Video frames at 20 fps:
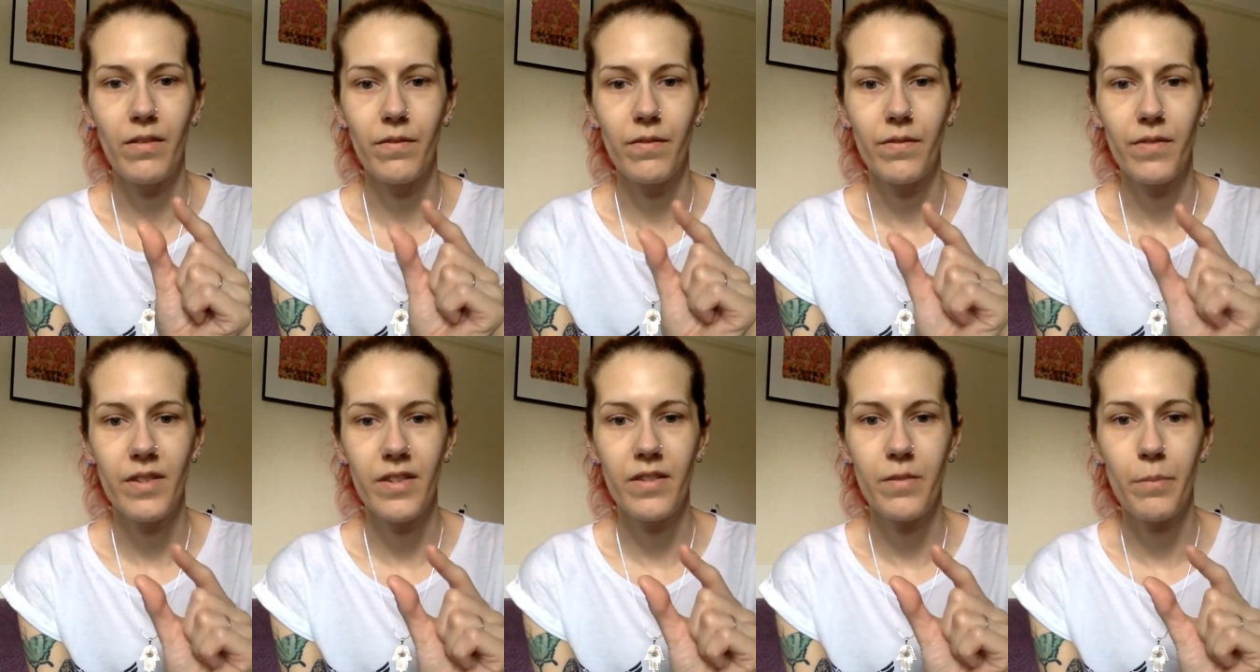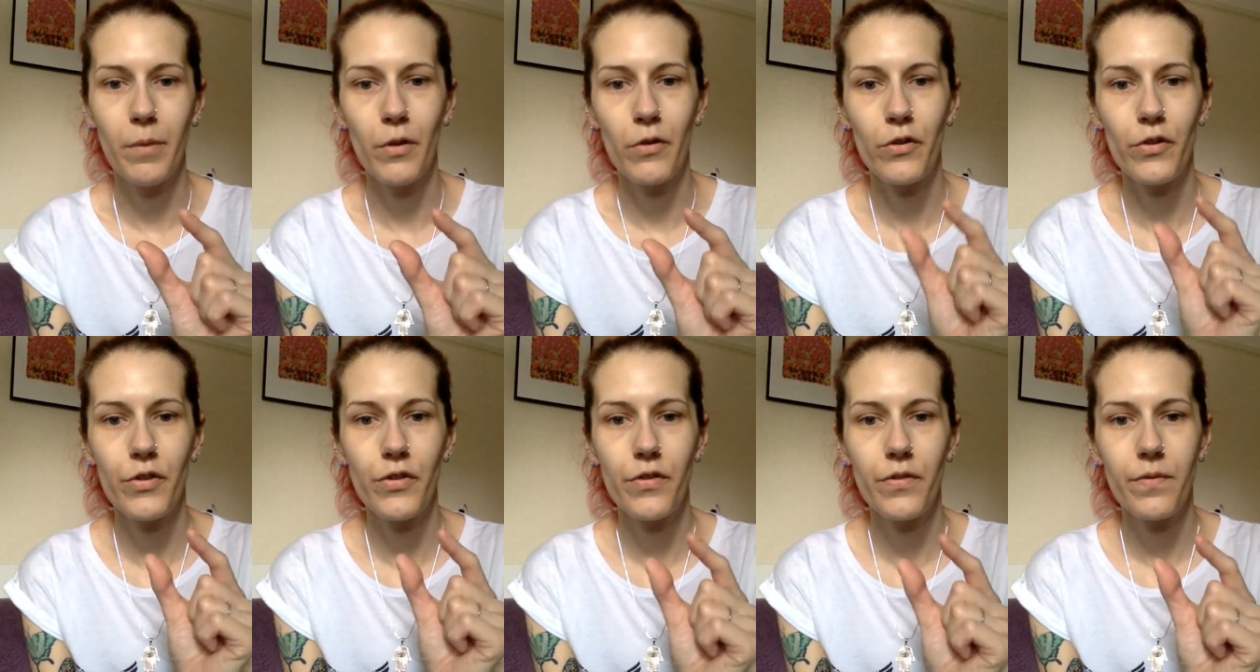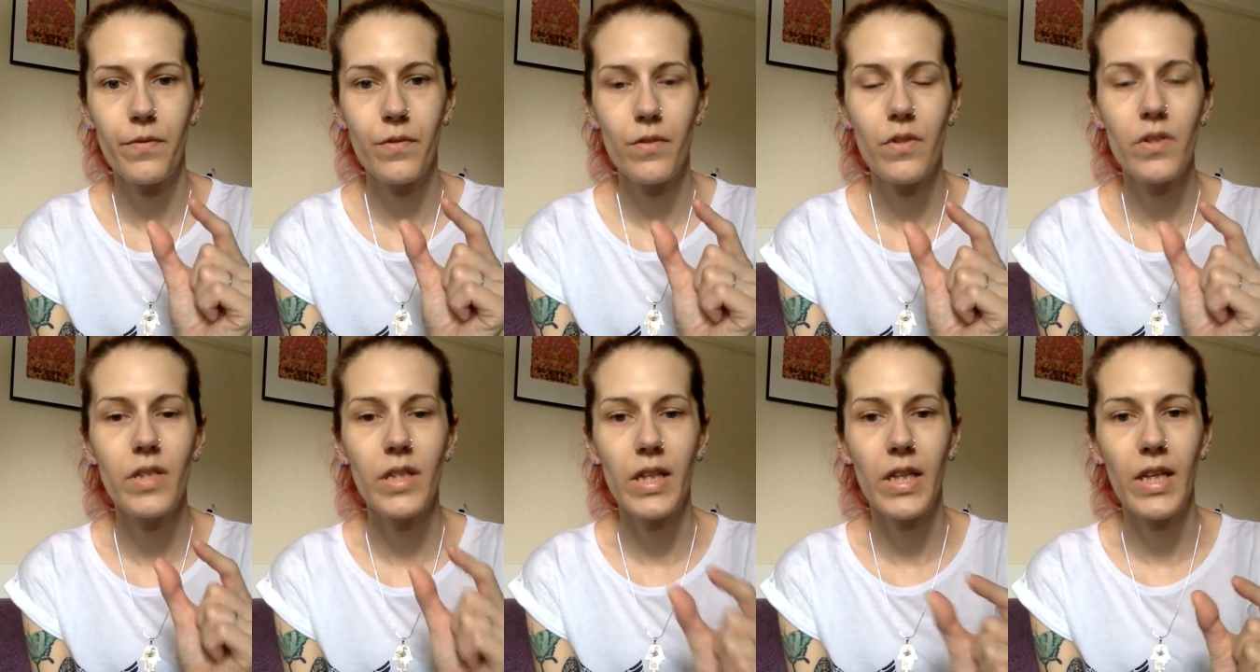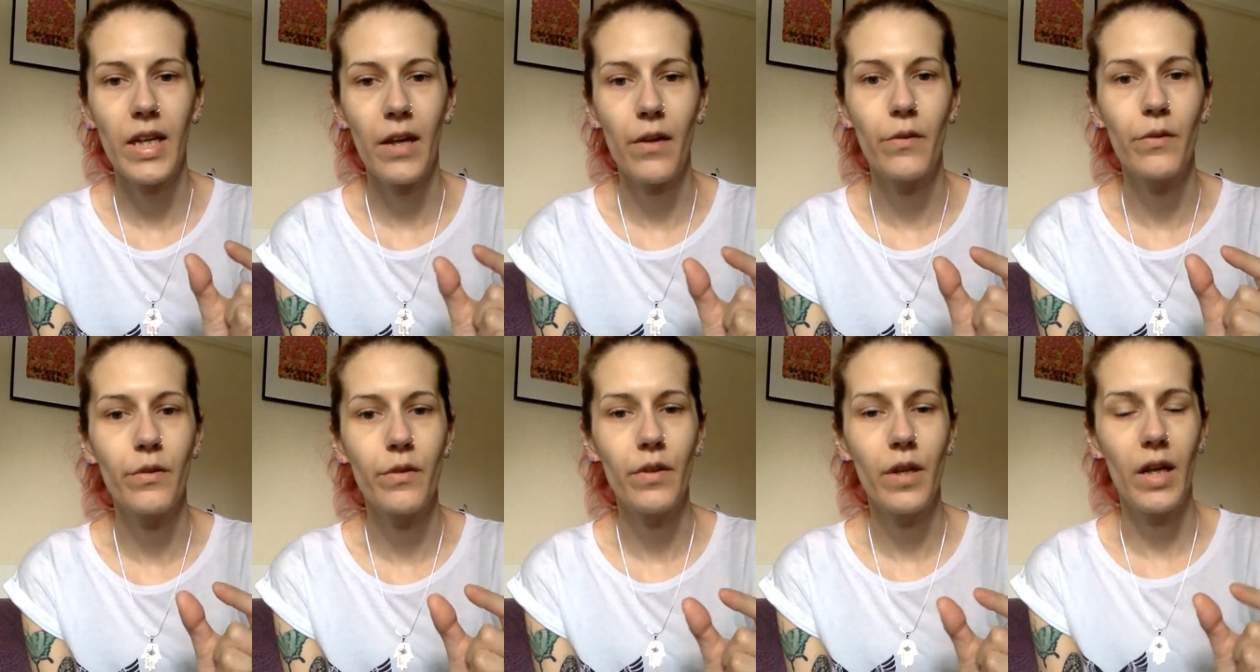this much sticking out
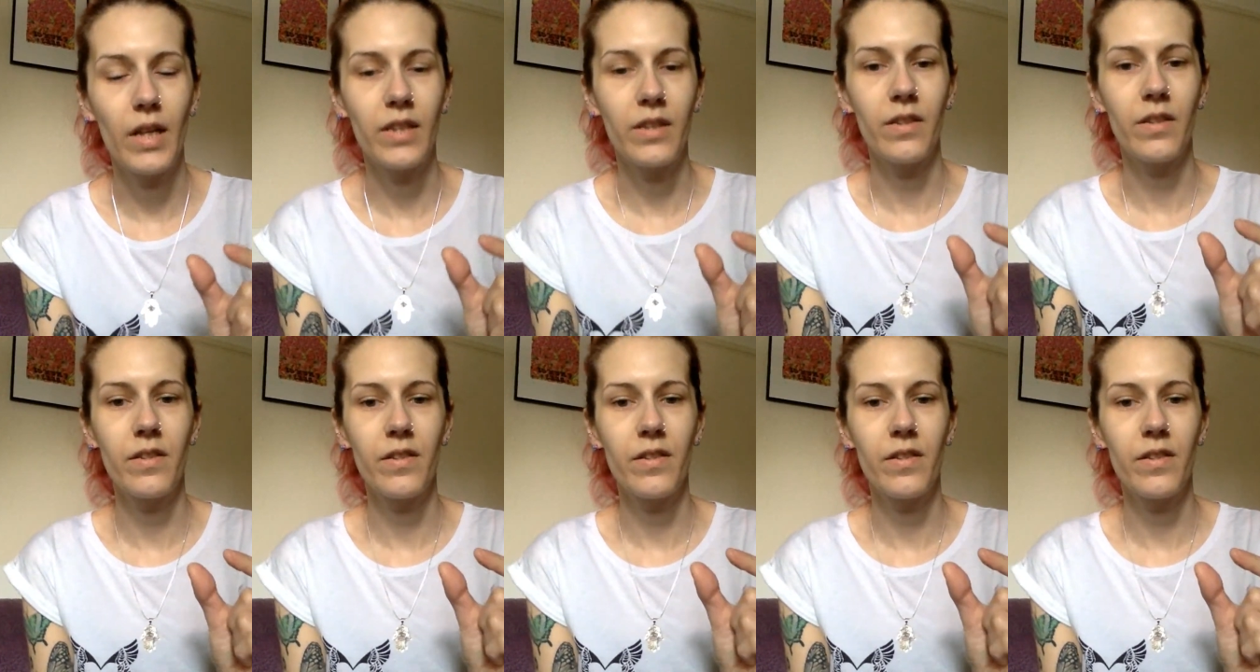and